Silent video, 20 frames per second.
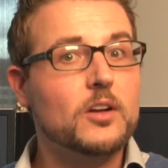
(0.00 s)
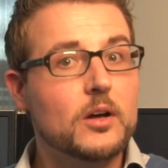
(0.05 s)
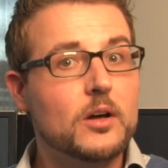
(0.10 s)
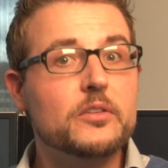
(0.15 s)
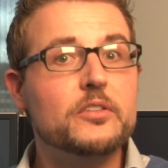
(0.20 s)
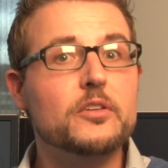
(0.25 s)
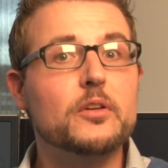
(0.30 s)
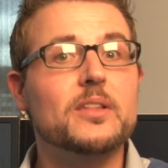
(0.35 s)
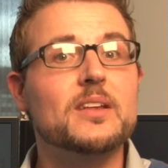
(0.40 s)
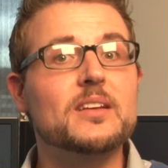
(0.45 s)
and
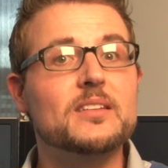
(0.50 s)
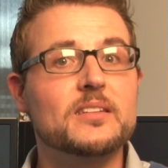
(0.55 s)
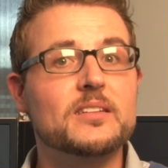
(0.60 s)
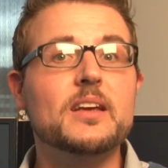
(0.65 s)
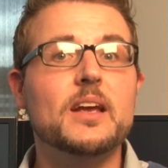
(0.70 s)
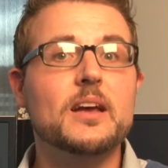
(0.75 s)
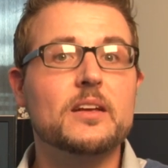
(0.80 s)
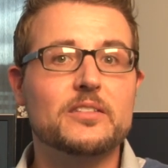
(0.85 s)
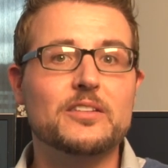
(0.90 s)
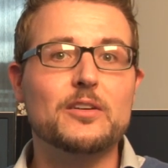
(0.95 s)
also the
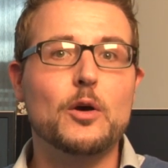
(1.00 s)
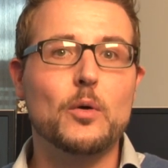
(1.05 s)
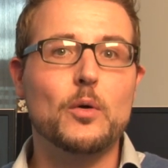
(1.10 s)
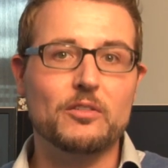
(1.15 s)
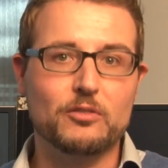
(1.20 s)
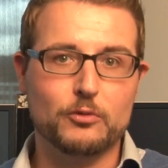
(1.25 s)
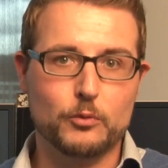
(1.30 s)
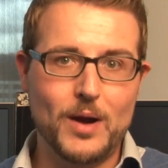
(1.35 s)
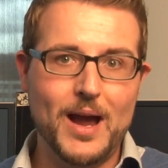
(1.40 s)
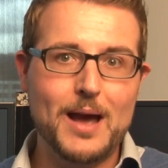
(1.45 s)
CSO
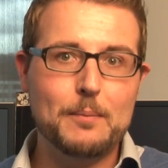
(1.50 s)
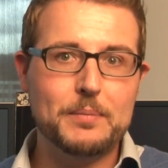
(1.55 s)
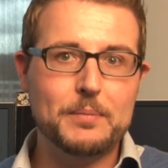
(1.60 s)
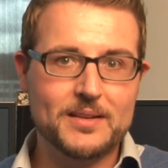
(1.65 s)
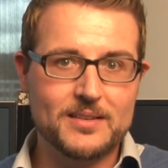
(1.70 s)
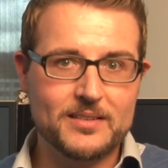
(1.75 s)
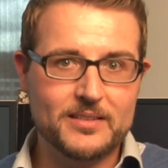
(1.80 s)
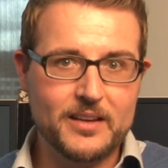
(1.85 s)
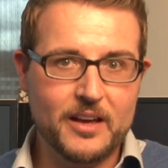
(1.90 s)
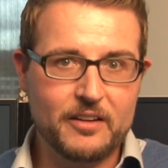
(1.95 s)
of
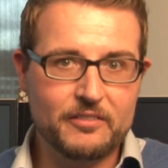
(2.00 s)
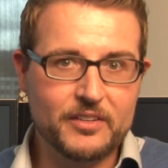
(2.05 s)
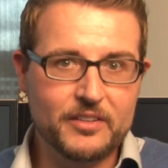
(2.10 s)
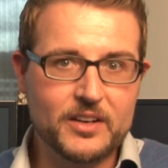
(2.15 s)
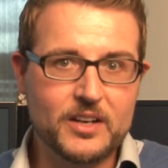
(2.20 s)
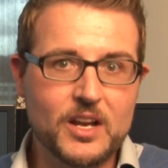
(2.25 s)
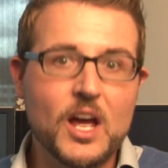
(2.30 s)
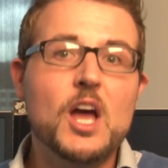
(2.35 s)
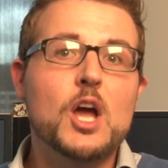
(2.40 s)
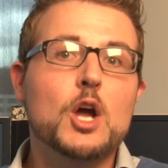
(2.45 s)

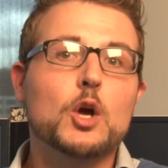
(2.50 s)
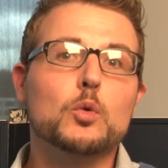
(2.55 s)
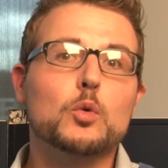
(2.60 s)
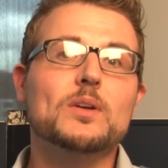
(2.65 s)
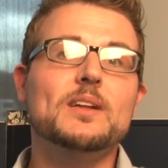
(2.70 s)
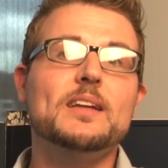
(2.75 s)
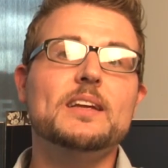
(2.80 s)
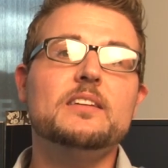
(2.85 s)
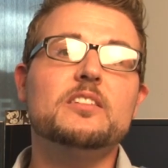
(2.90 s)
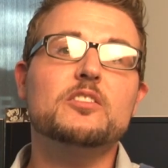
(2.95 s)
Rapid7,
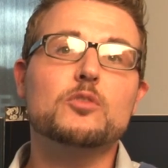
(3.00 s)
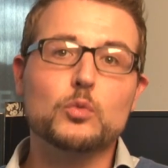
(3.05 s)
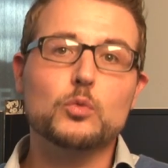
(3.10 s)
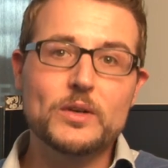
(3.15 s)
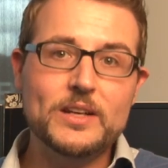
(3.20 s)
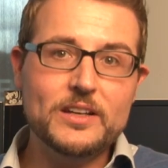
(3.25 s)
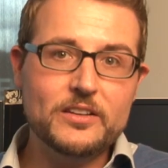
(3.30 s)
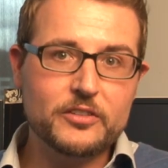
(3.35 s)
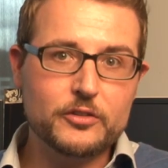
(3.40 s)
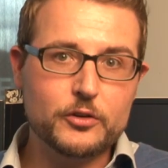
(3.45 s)
released
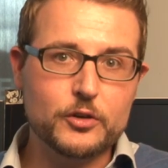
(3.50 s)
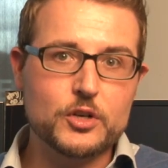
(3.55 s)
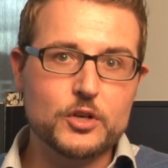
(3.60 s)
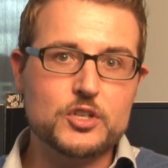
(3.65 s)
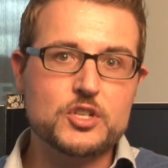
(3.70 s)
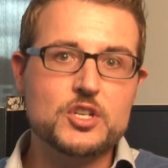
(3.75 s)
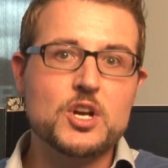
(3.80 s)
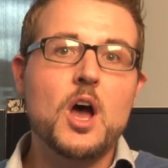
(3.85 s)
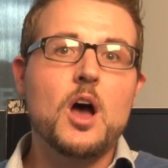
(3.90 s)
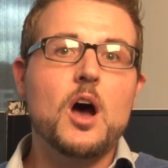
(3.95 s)

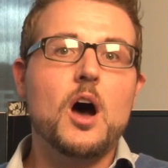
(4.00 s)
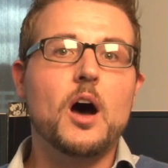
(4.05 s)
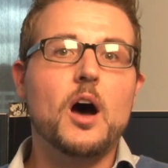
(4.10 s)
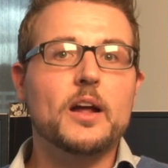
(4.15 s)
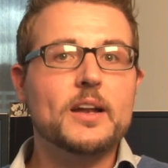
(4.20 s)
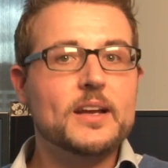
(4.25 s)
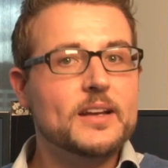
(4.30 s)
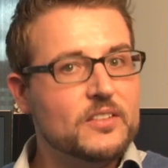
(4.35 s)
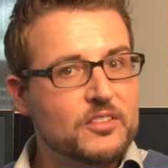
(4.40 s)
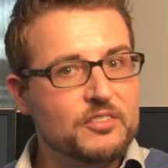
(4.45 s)
research
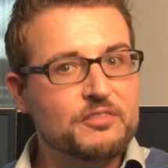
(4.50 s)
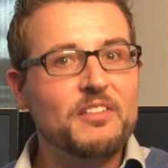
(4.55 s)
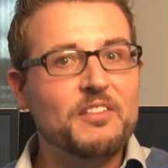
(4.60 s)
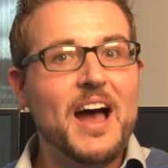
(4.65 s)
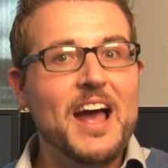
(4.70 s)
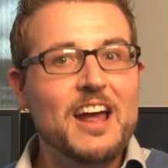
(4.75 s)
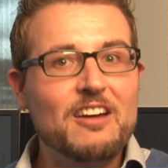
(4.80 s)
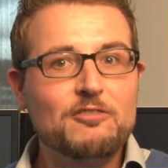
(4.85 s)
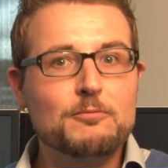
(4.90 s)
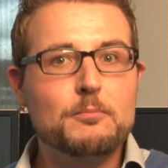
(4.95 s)
on his
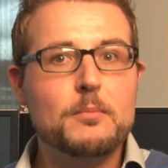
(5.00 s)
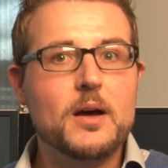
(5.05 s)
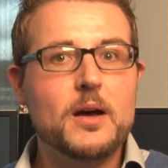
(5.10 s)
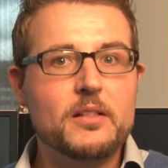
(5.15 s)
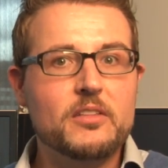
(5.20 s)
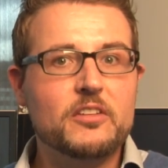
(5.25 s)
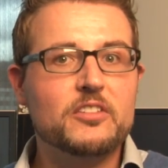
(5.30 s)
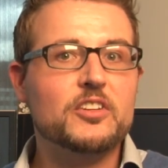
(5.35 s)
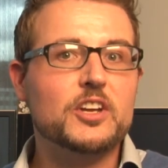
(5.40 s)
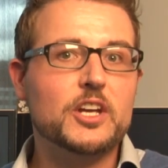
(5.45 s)

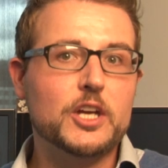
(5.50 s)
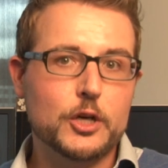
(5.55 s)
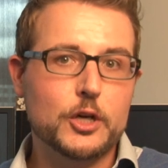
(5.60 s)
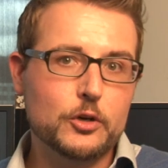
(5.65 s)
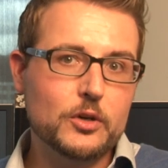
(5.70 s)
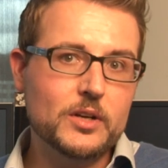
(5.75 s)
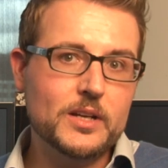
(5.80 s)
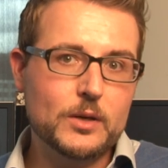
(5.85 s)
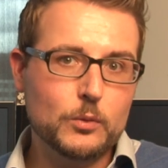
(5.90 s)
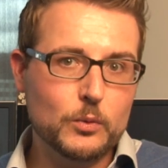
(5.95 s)
five-month
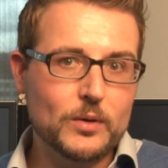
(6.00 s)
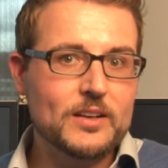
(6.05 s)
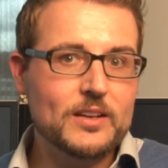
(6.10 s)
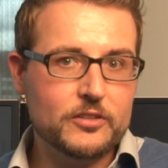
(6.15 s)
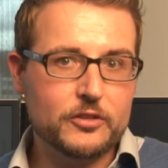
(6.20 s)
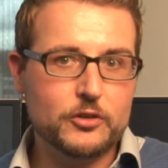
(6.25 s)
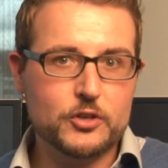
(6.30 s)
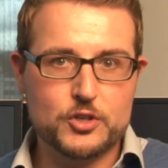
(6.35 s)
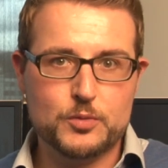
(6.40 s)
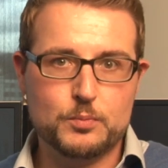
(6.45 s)
security
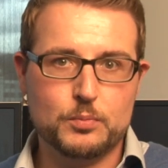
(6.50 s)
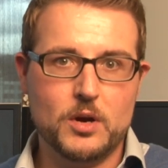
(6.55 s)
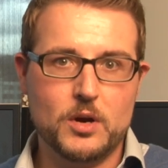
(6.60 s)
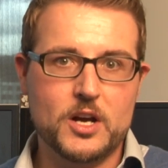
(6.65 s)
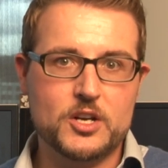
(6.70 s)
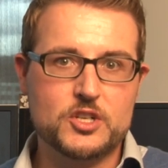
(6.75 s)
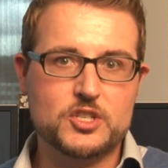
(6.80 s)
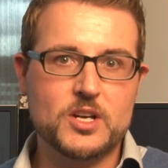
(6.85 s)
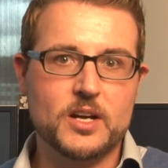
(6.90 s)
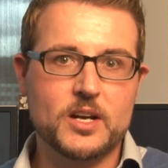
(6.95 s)
research
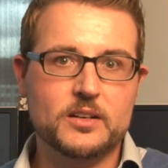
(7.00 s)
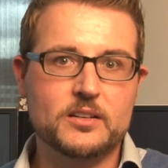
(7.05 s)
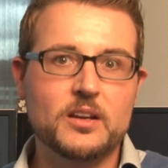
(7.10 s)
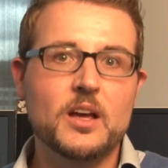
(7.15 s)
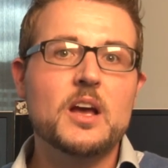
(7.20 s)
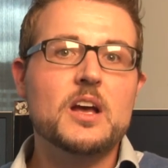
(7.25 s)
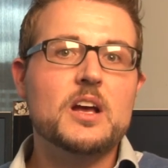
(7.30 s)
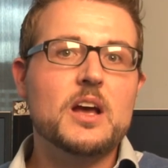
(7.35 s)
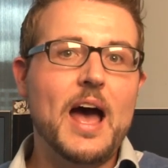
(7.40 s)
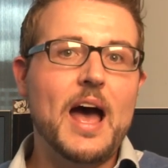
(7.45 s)
project
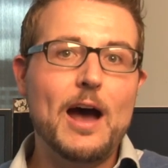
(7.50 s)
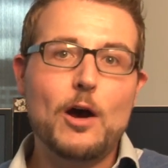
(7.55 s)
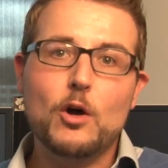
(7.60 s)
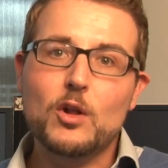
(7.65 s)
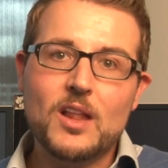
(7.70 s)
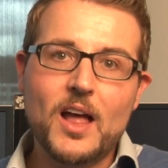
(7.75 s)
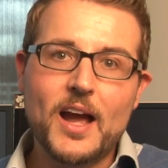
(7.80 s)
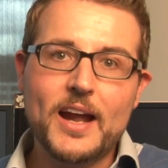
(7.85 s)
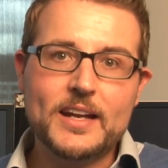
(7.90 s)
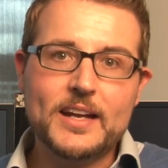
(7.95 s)

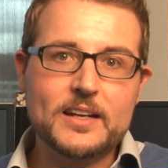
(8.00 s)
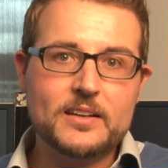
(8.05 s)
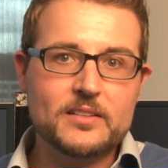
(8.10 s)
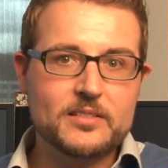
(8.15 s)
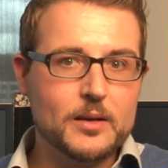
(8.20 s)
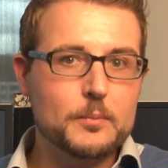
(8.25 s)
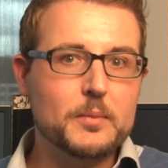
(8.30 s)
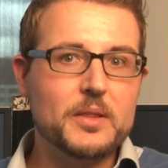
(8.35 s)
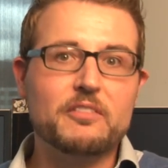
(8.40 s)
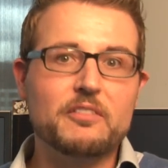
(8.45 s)
outlining
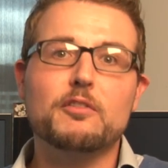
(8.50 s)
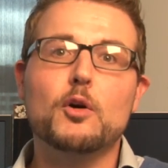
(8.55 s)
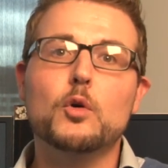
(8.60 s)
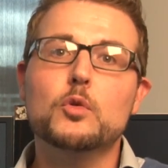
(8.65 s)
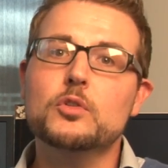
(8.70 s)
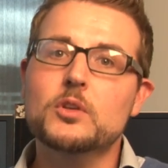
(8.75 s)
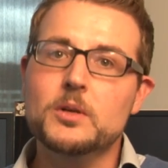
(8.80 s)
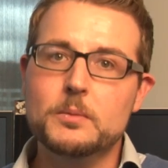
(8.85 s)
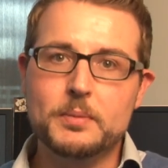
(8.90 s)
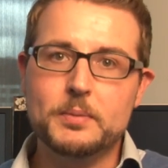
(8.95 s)
some of the
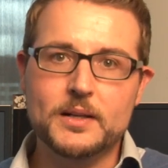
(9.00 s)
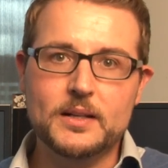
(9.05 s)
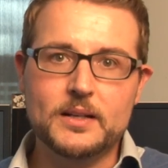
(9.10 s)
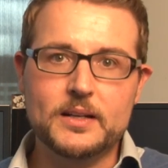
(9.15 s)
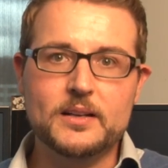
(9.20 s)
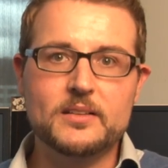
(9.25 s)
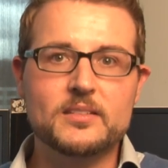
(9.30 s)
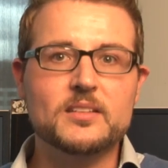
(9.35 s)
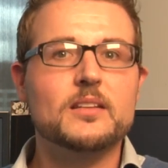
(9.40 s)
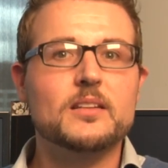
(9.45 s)

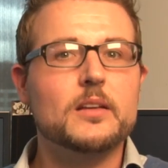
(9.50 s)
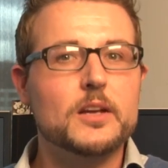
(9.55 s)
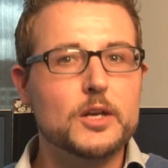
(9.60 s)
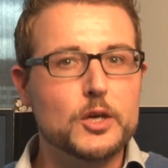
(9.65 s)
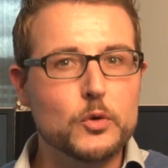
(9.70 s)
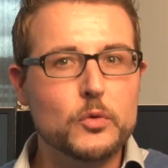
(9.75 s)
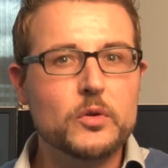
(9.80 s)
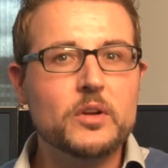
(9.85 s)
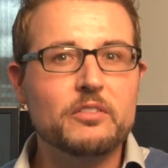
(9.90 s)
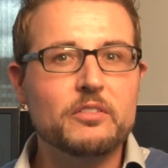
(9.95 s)
vulnerabilities in the
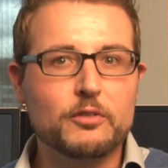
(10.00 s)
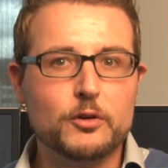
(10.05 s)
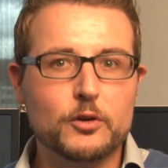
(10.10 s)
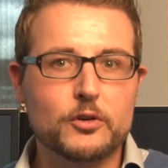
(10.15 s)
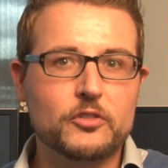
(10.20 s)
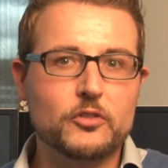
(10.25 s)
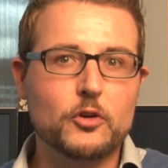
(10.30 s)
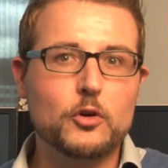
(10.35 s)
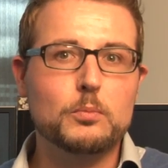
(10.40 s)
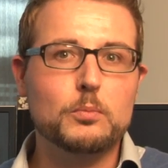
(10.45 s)

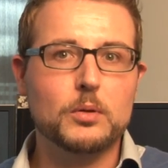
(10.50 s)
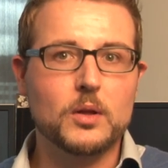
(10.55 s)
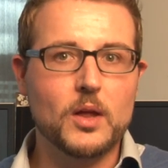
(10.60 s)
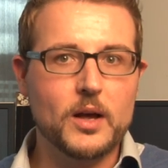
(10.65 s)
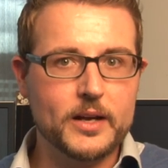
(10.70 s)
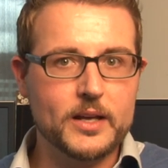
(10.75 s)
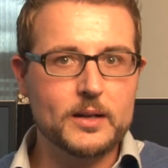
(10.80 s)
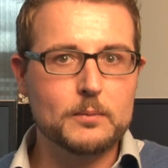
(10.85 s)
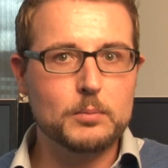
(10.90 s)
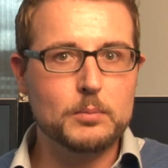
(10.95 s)
Universal
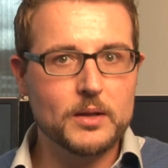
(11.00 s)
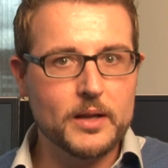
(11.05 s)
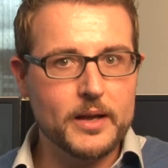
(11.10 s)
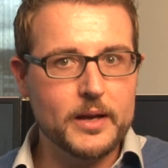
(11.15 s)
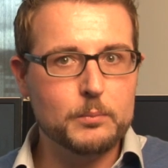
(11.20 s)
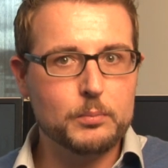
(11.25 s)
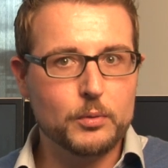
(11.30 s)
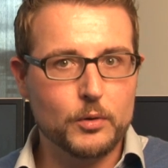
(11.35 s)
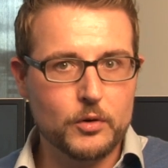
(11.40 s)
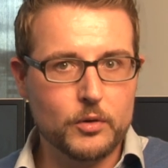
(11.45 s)
Plug and
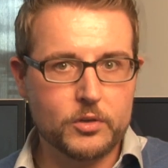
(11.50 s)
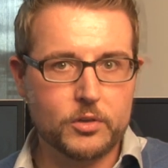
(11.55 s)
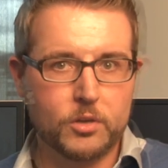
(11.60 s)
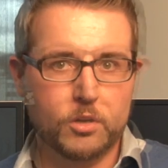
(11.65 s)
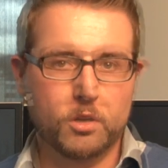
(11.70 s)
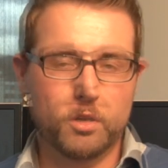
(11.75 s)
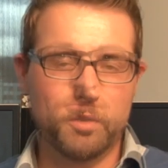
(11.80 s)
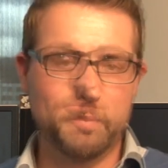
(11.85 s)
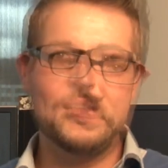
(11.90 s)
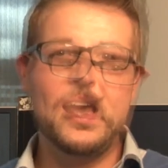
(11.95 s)
Play
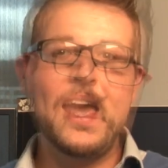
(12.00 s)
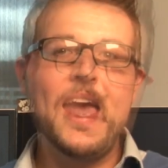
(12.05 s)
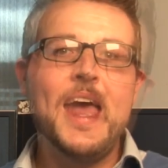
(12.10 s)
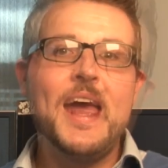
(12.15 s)
protocol.